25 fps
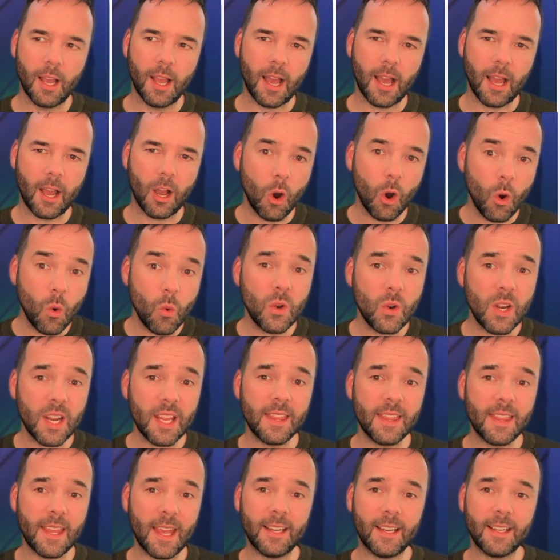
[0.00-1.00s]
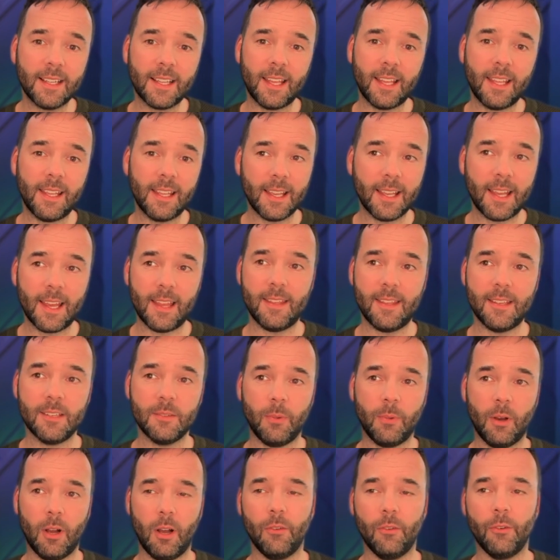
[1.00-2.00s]
Only then can you get this
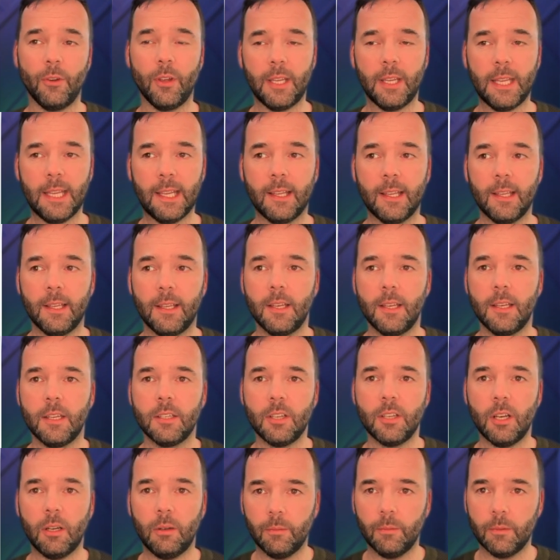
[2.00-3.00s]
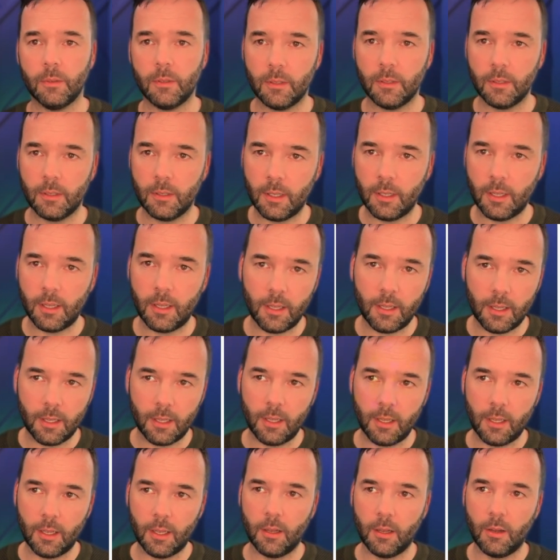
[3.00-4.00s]
part running. So
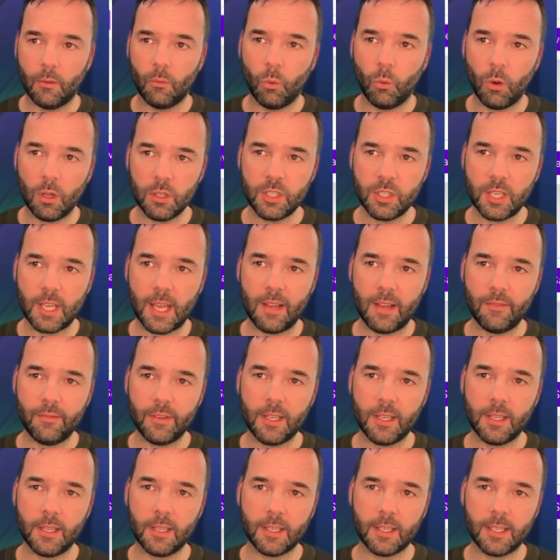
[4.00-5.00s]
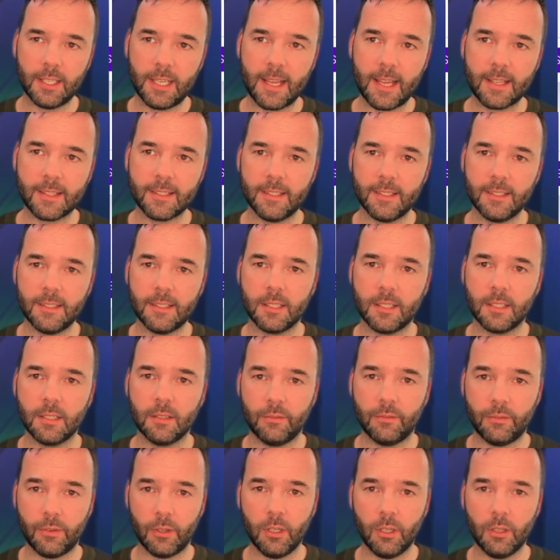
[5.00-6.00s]
once you have it connected,
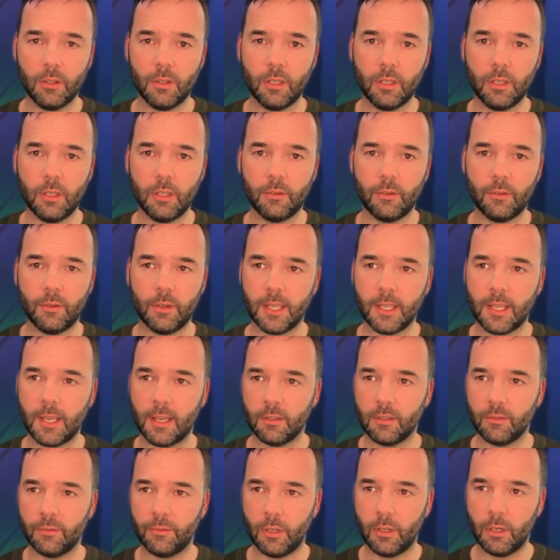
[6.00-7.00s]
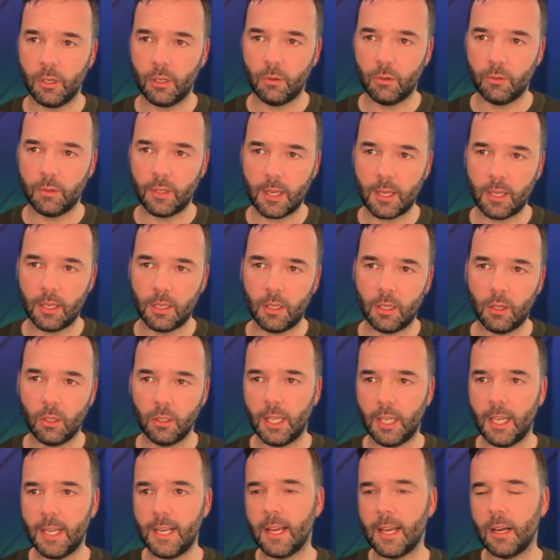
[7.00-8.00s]
follow the
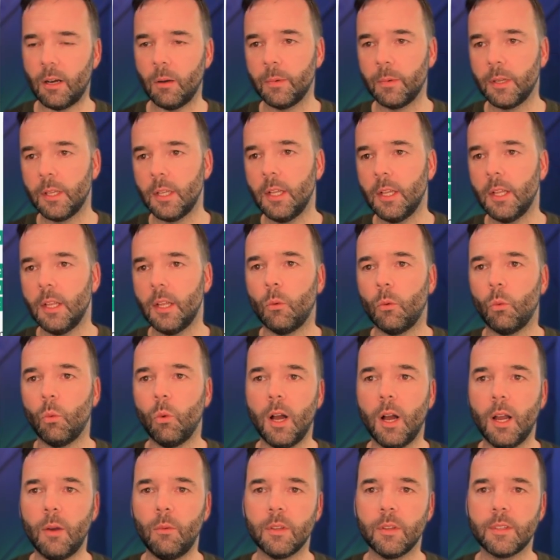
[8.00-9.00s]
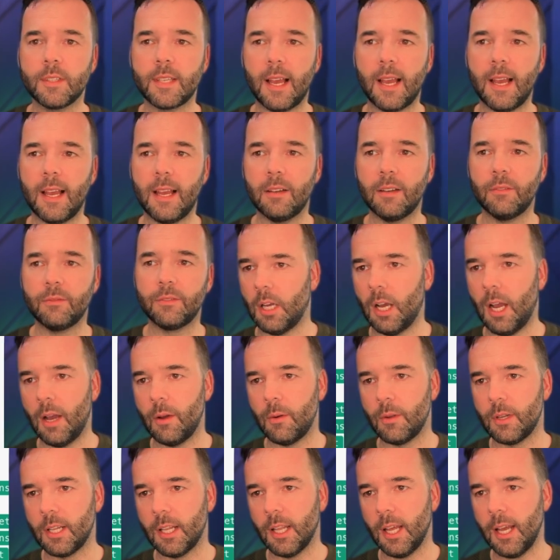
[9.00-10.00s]
online help. What I want to have, I
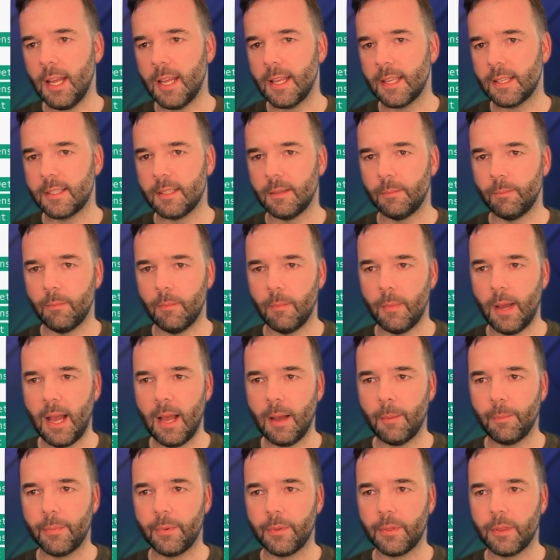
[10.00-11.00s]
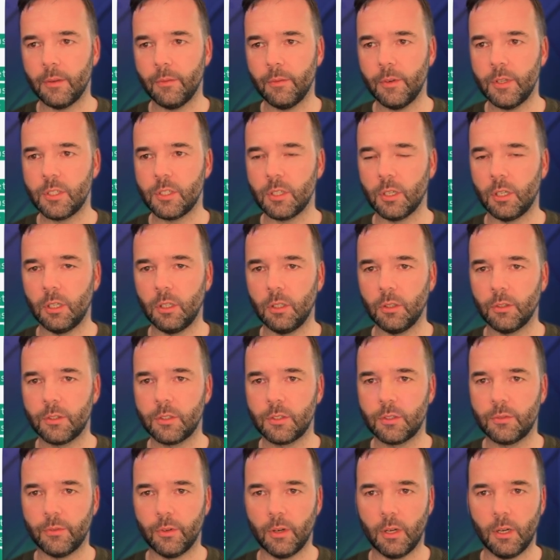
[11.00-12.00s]
would like to map the
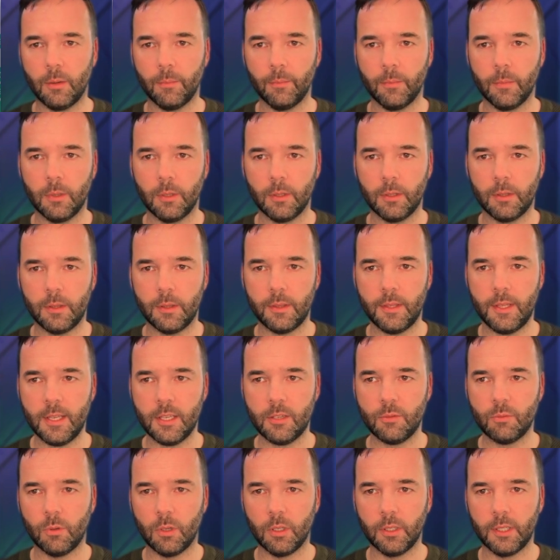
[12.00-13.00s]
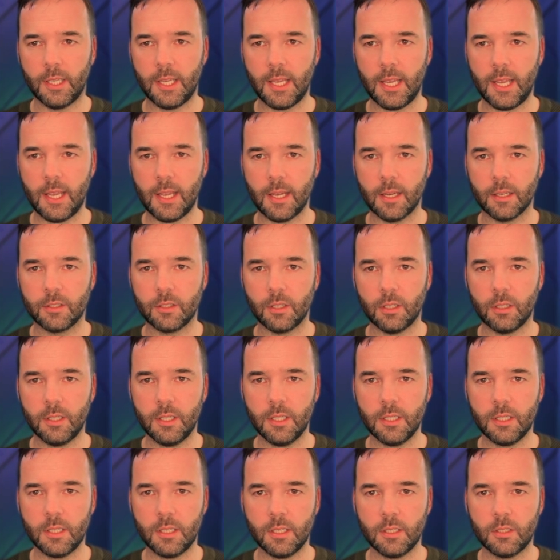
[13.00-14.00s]
results from this one here. So
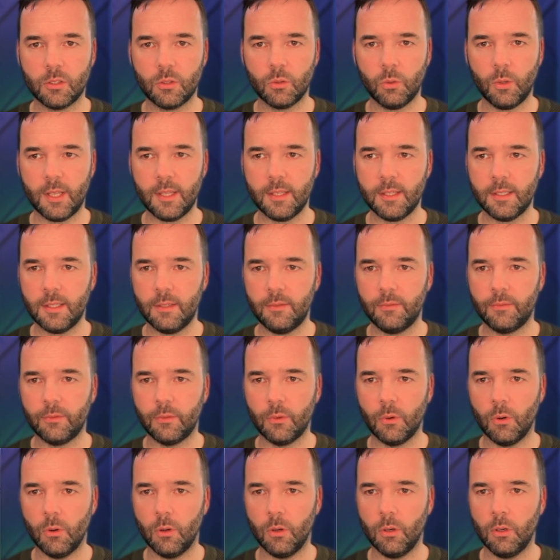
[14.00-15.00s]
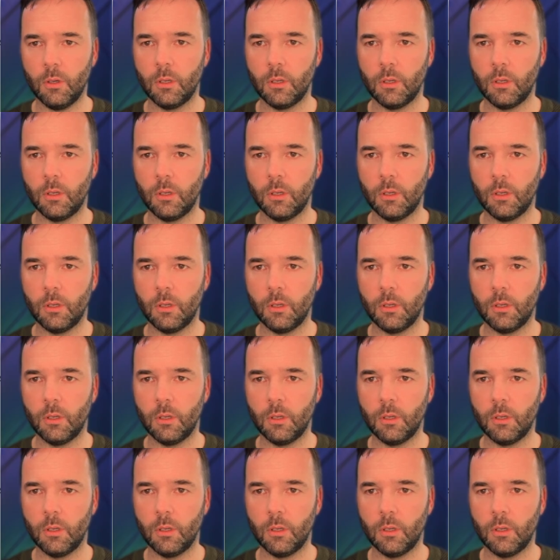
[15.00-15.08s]
this is 24.